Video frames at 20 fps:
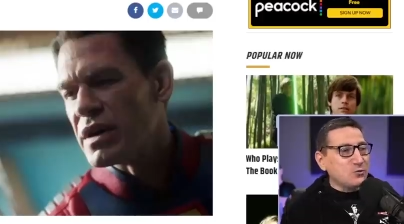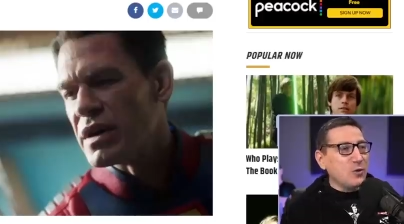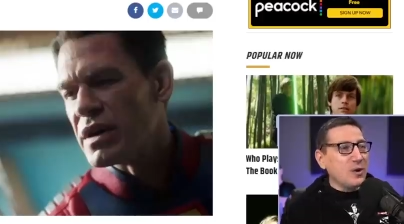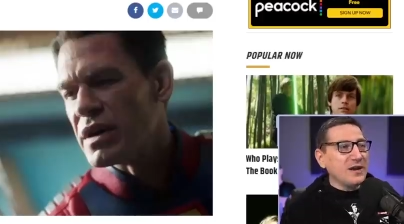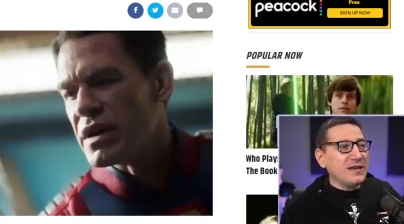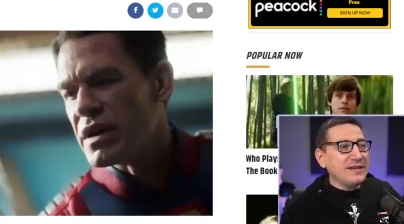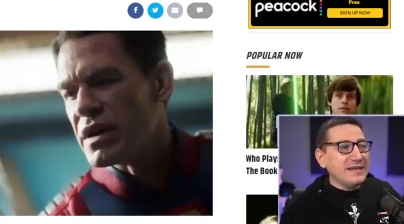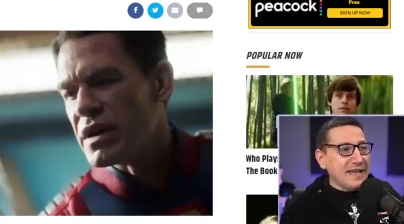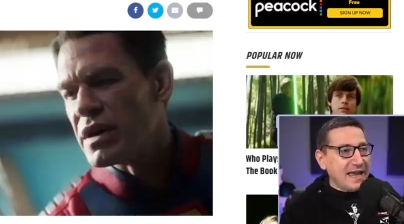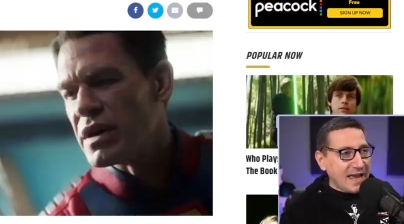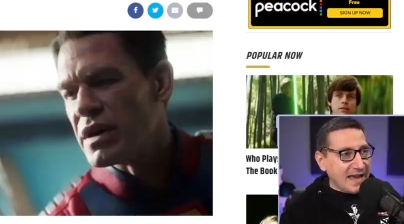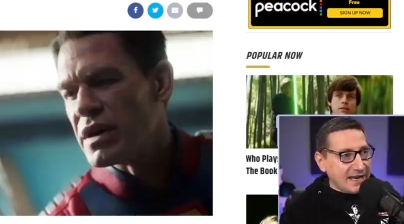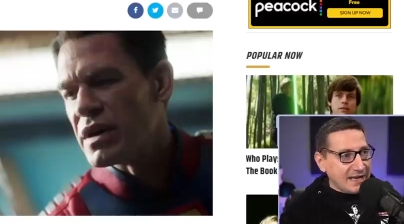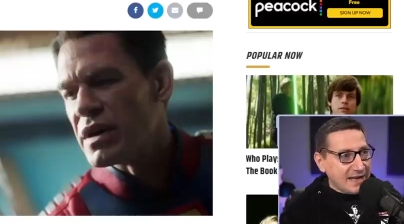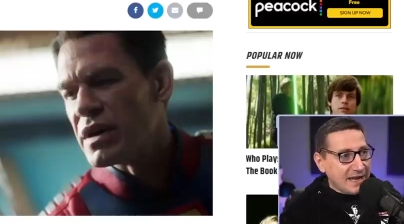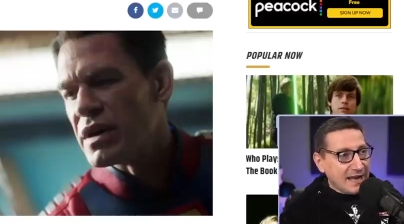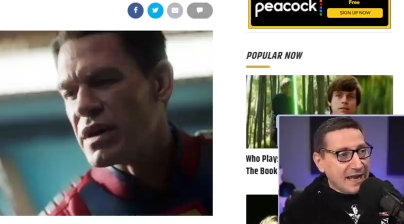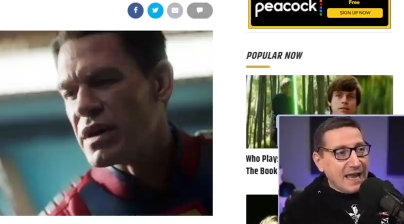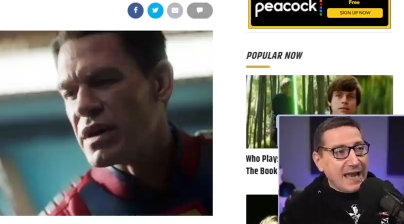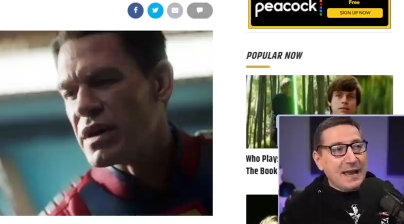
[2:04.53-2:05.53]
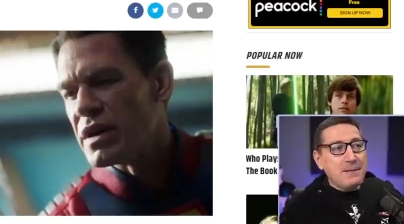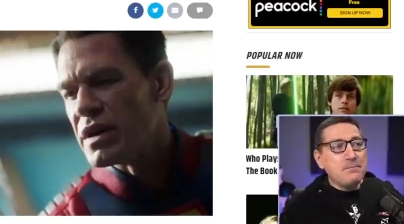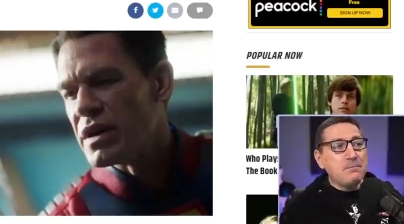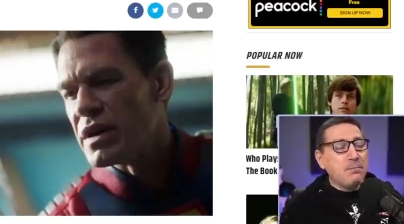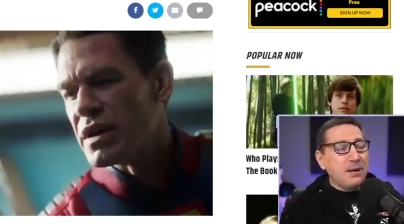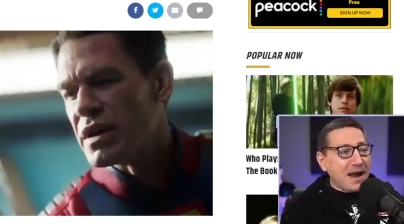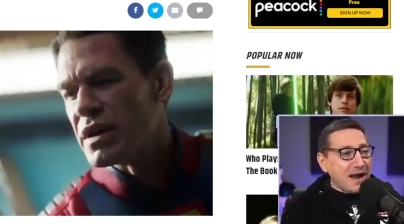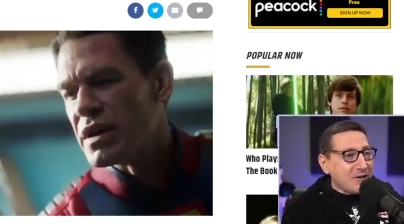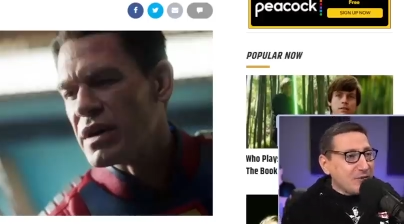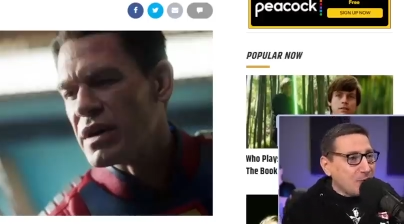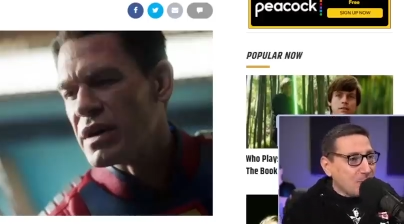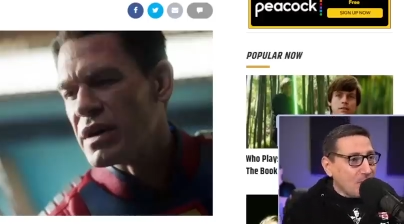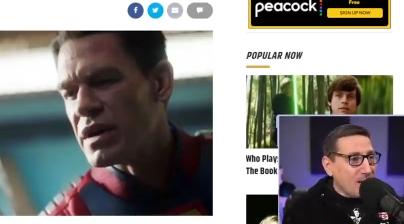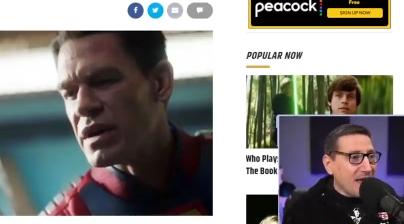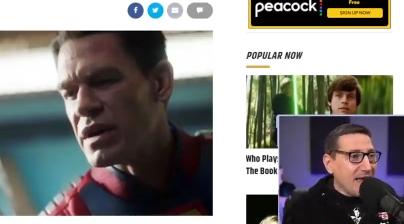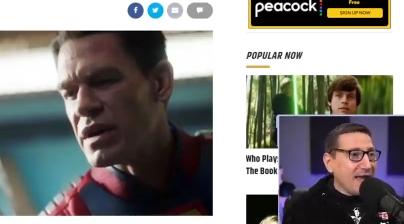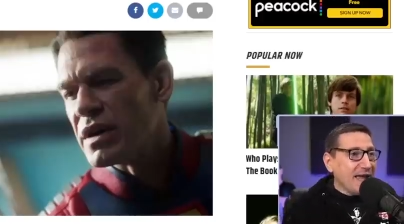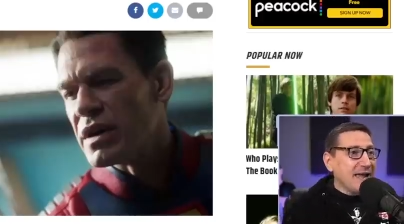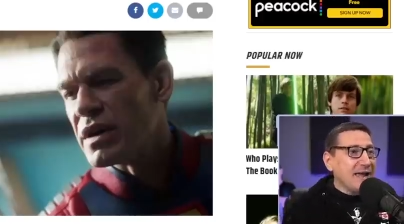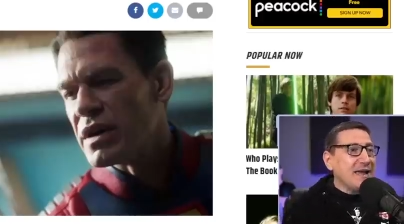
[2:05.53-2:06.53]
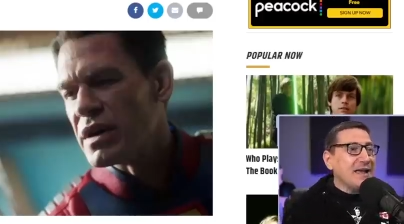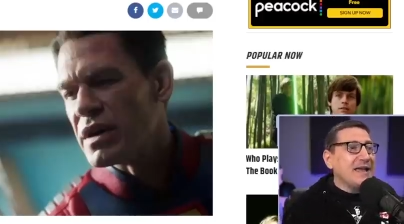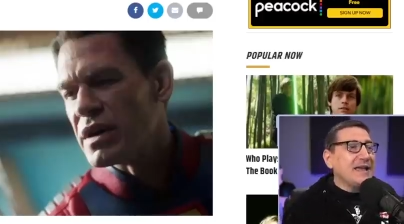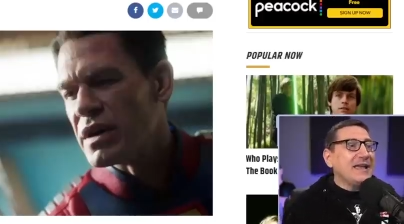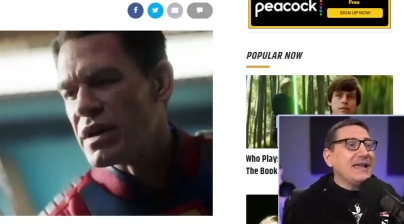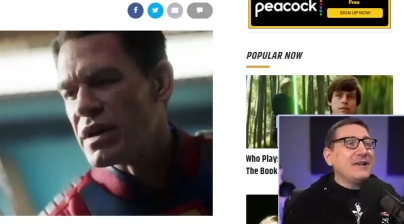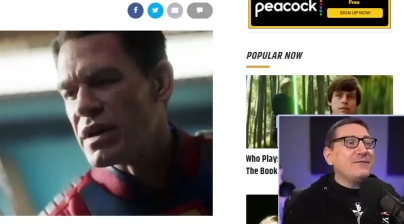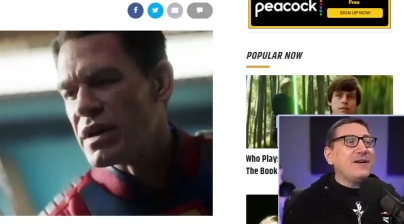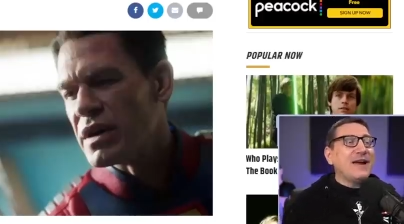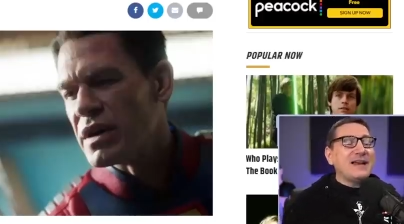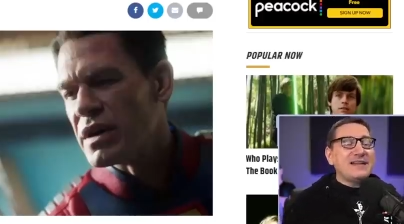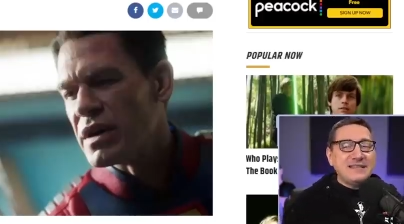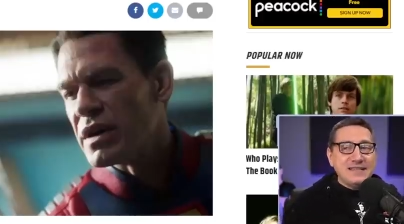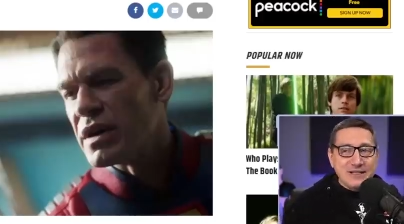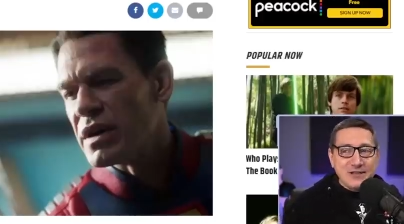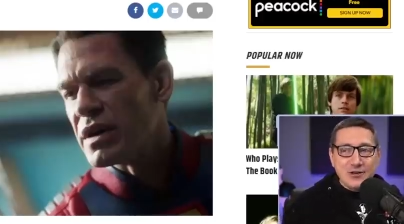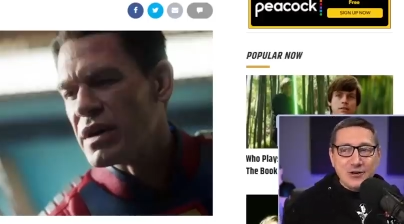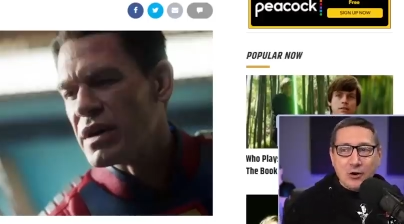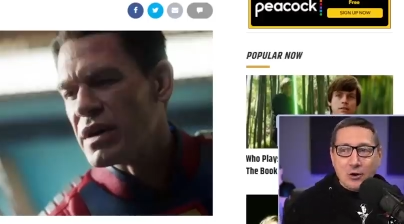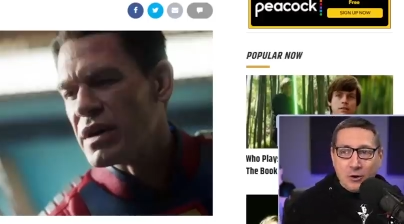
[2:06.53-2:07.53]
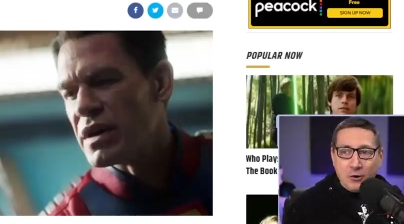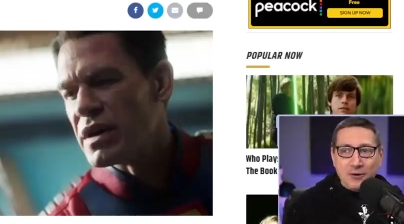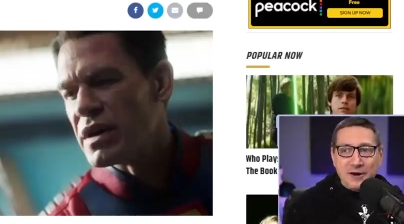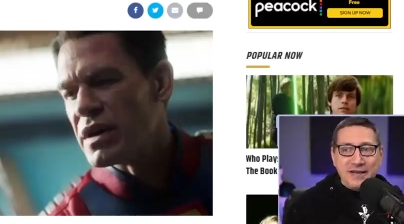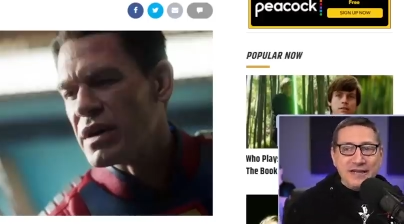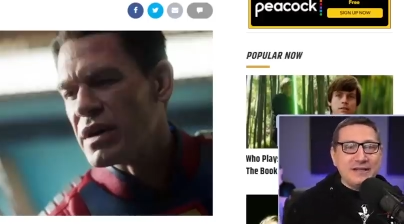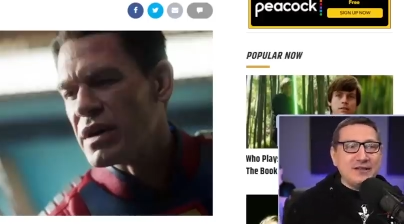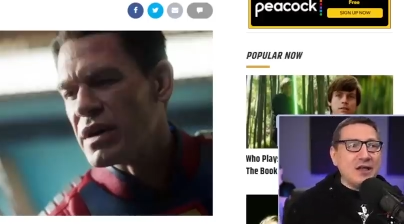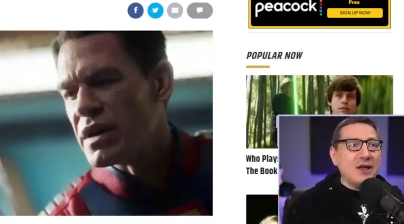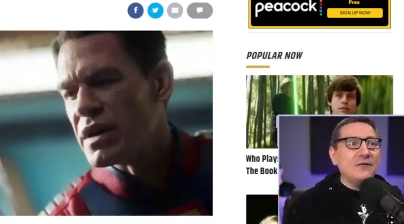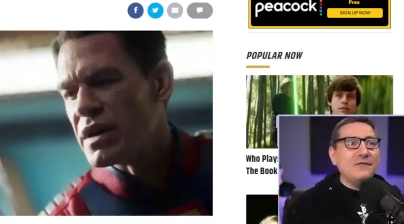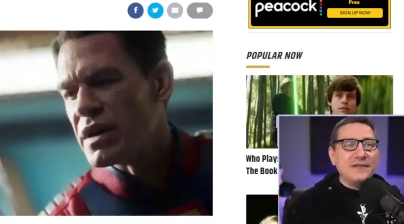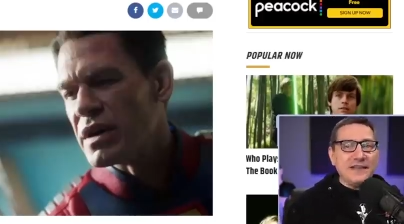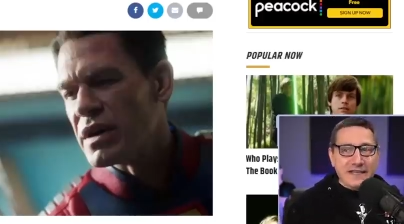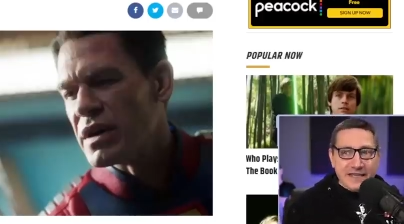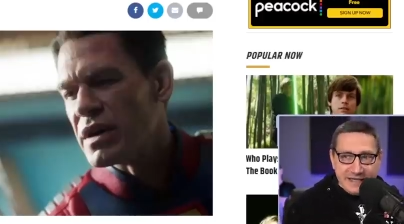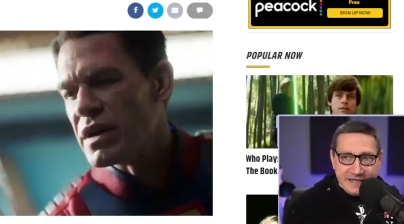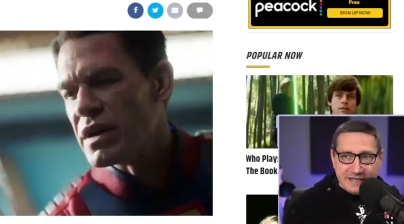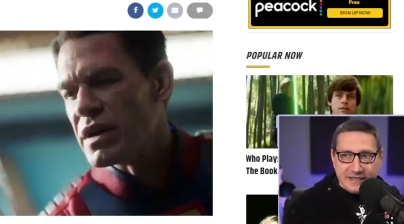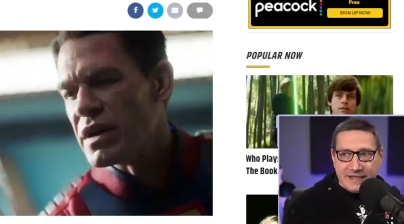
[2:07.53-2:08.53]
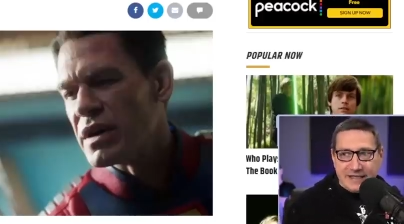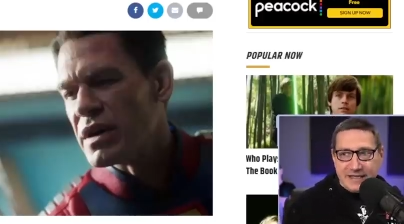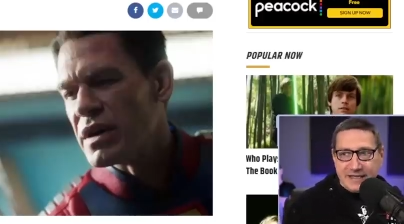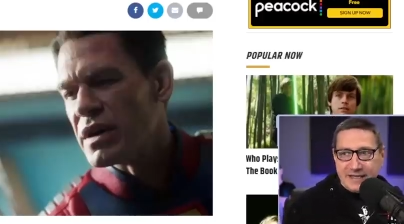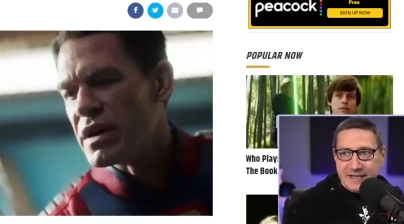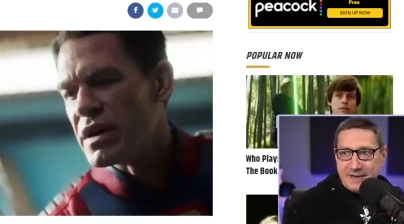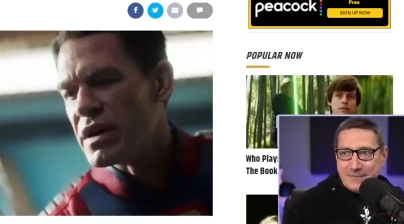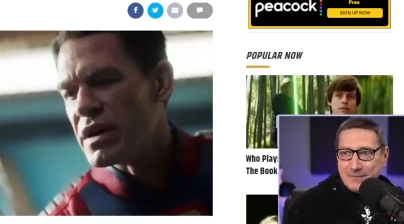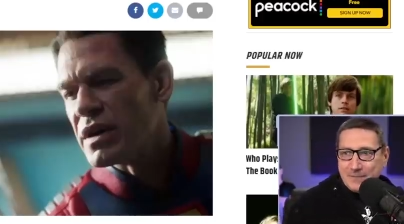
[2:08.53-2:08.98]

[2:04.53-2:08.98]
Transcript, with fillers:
Speaker 1: one yet. And by the way, if I didn't already love Eagly,